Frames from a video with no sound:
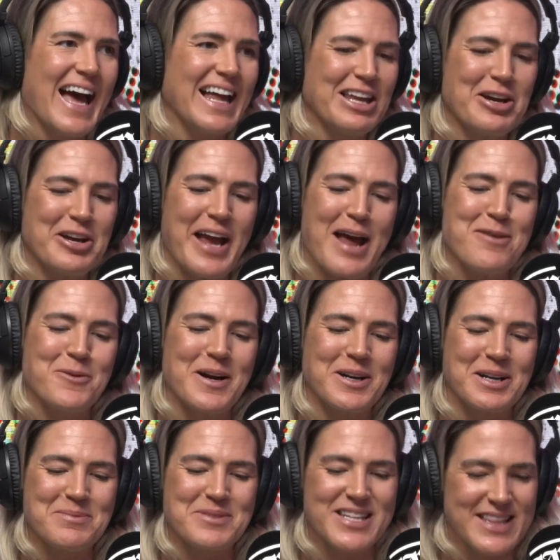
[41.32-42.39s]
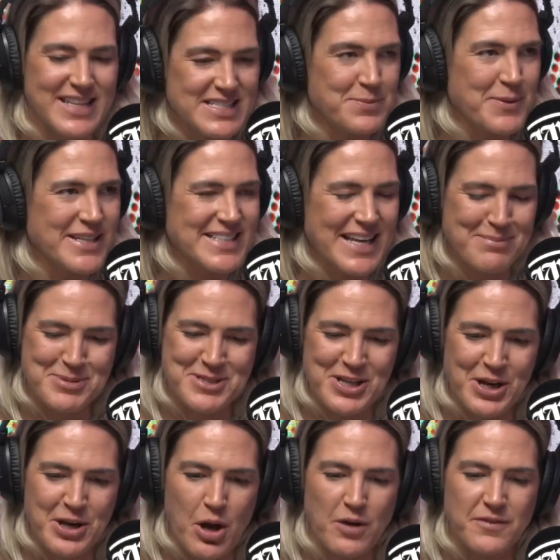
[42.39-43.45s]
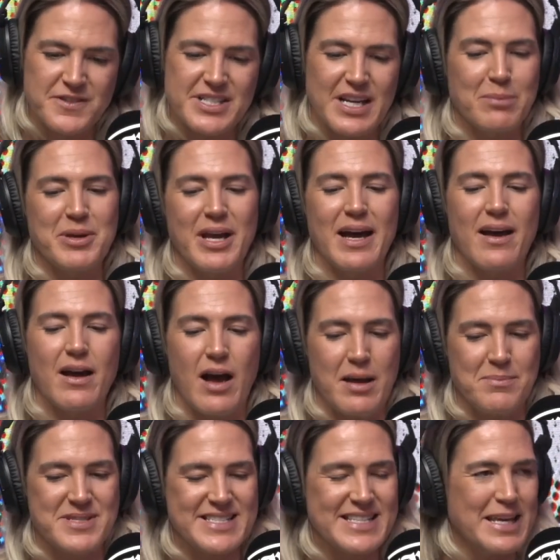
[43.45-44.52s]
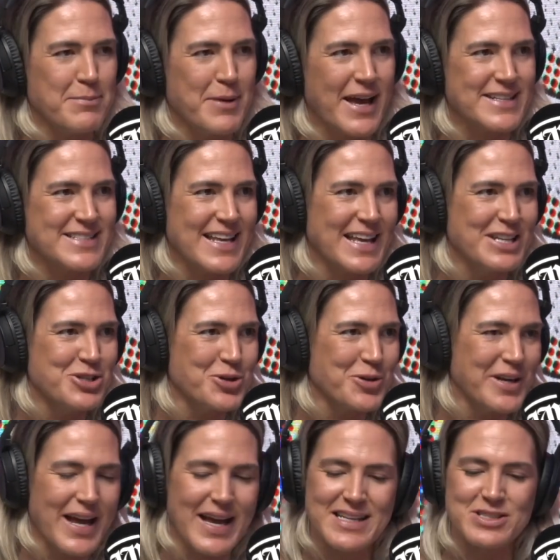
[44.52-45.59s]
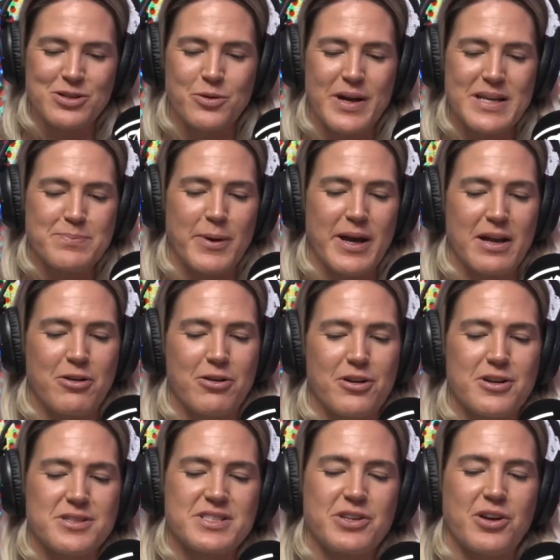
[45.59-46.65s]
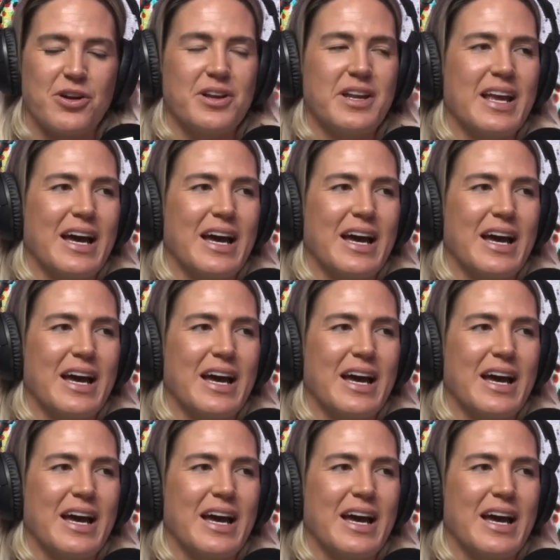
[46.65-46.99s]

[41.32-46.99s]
Hello and welcome to this week's episode of Dubya. I'm Seabass and joined as always by cross-code